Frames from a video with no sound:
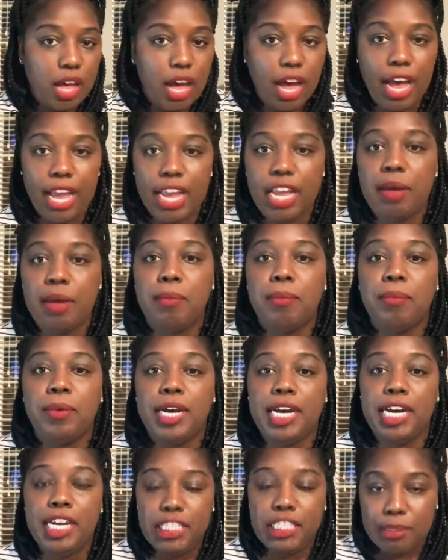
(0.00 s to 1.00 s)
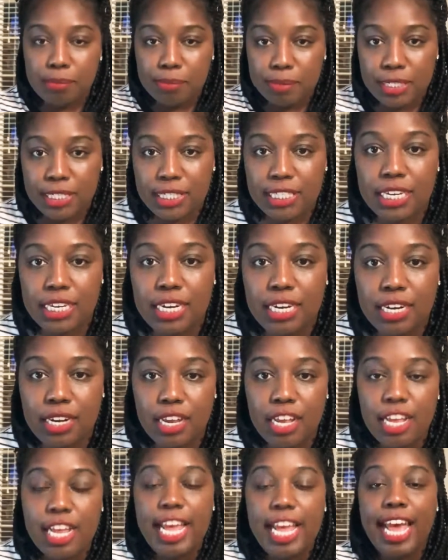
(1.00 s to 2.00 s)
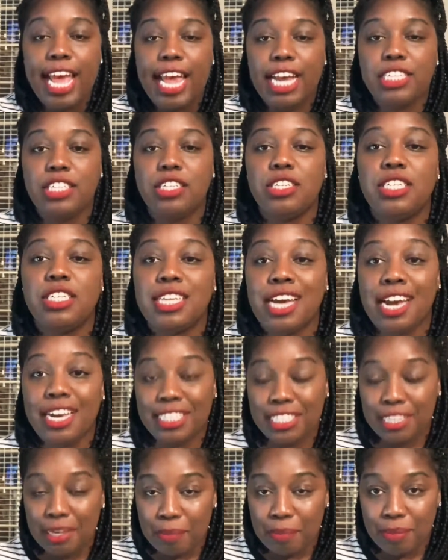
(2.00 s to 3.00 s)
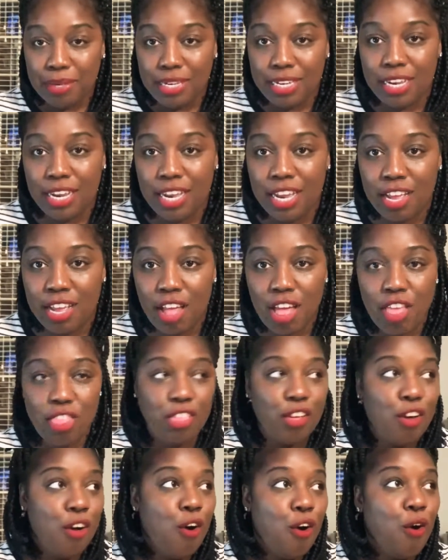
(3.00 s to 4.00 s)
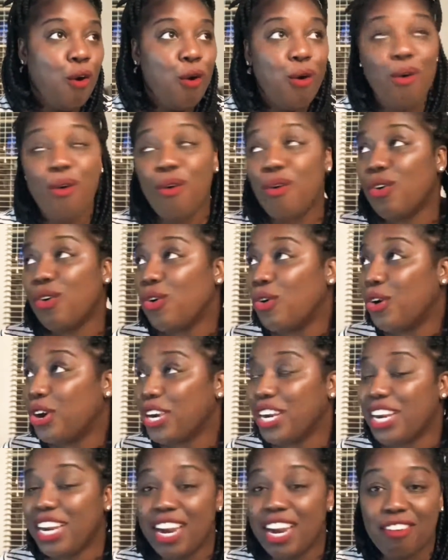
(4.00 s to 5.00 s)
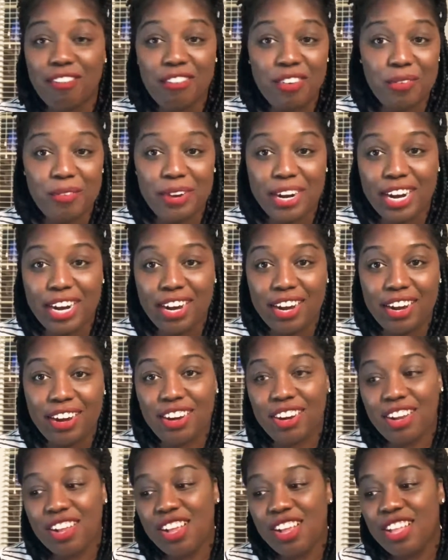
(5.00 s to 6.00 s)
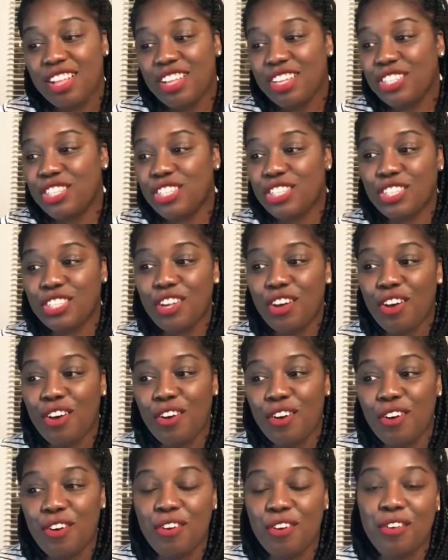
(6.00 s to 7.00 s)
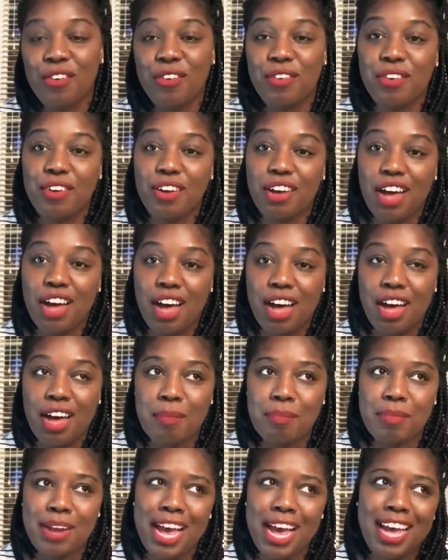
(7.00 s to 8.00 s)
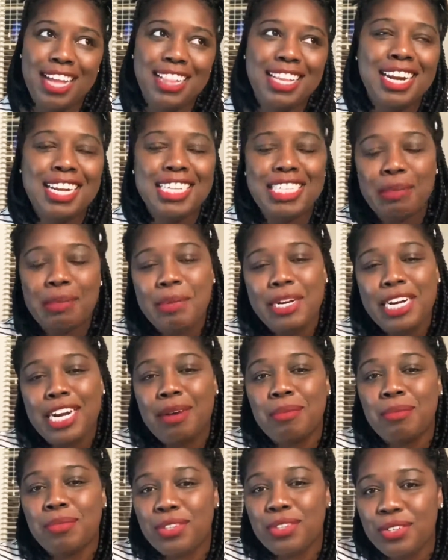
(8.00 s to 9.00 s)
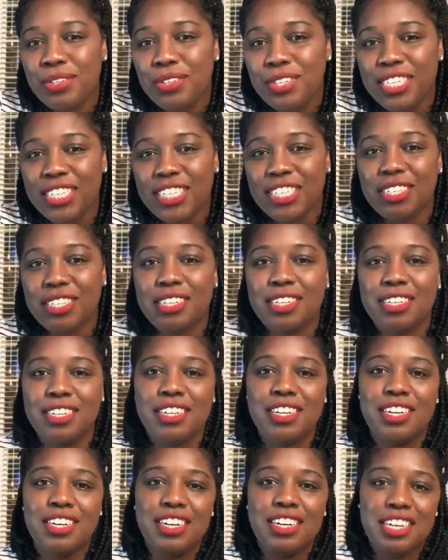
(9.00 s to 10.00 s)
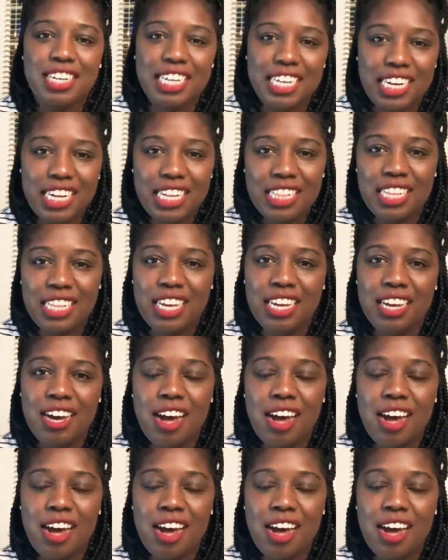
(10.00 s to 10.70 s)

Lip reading: I am 100% exercising being the whole Courtney everywhere. So that doesn't mean I'm rude or anything.